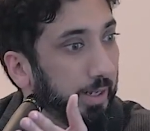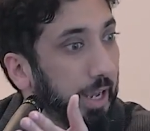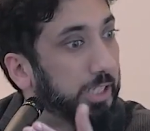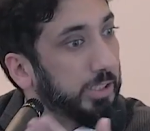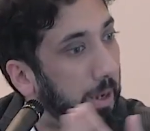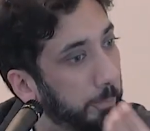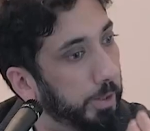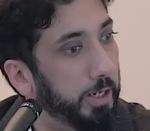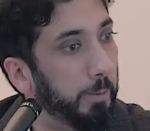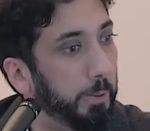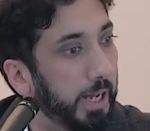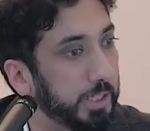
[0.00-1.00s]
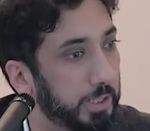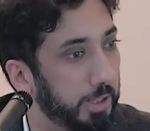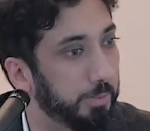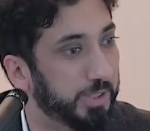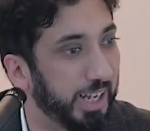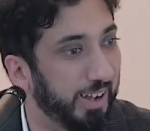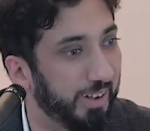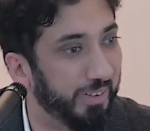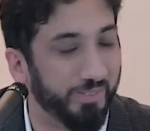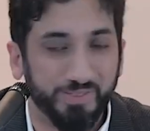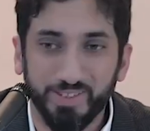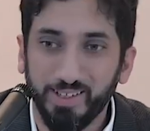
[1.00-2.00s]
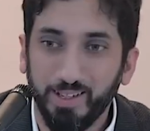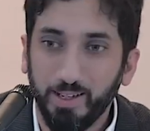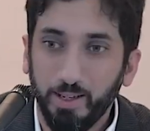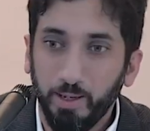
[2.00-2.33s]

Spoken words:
except when it applies to themselves.